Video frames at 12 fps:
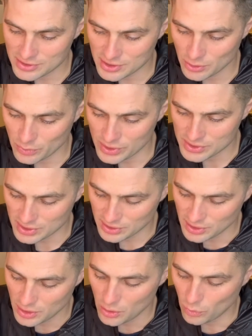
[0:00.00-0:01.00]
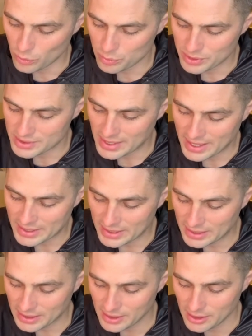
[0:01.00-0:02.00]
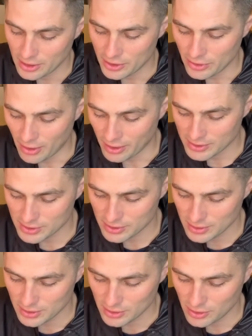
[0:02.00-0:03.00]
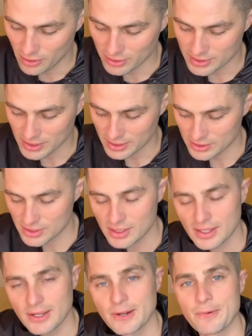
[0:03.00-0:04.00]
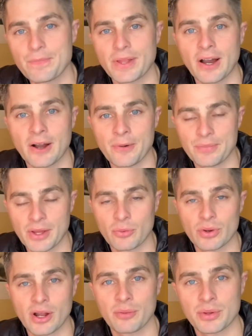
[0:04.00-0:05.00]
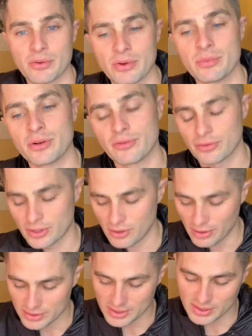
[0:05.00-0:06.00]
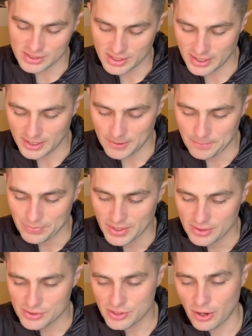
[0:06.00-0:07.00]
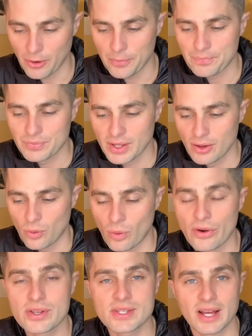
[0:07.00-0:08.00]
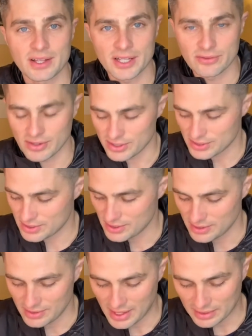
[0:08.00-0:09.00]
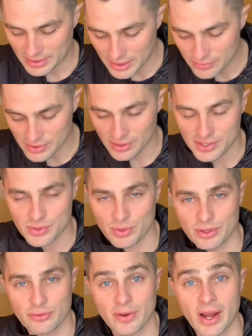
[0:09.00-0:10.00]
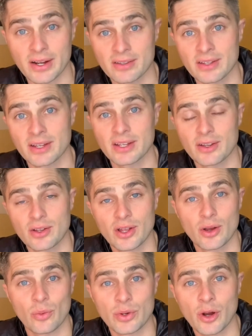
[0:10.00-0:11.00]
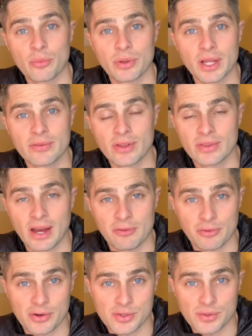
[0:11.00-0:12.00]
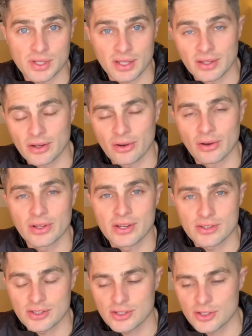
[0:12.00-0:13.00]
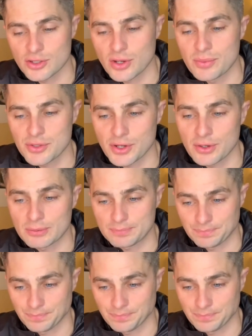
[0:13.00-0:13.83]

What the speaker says: the reason would be dating, not content. It would not be removed for content's sake. So where does that leave us? That leaves us with the fact that we don't believe that verse was in the earliest scripture,